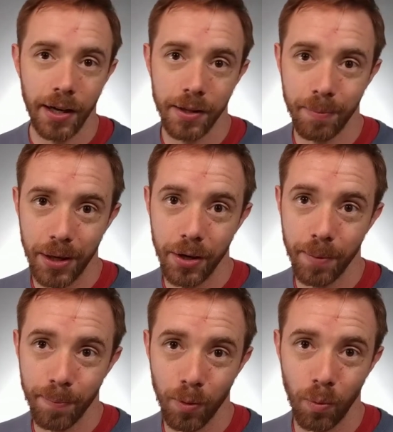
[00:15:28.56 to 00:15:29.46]
And then my
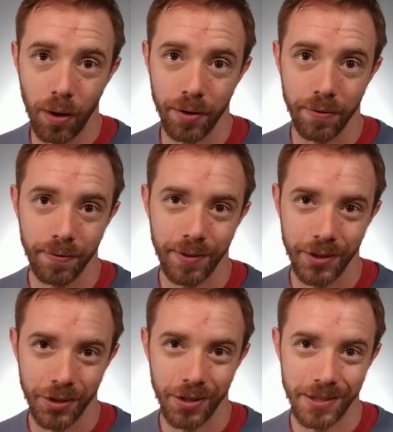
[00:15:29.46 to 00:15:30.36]
number one,
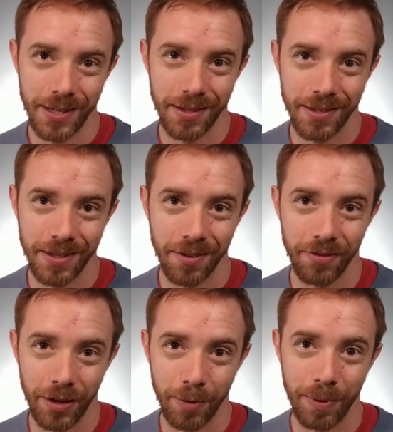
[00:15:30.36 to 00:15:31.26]
I should have said this at the
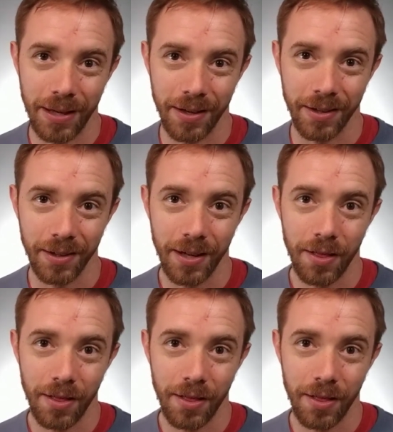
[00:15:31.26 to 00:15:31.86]
very beginning,